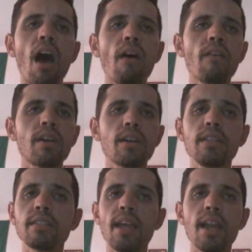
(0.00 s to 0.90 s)
our
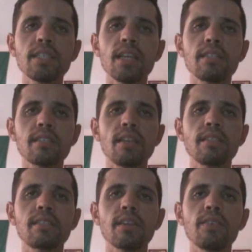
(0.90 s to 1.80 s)
intelligence
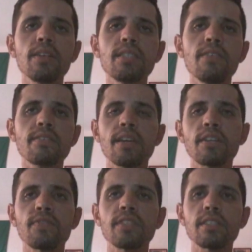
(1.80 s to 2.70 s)
and security
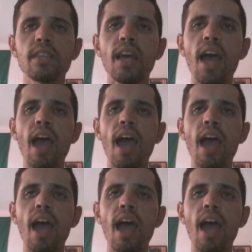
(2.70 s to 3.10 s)
services,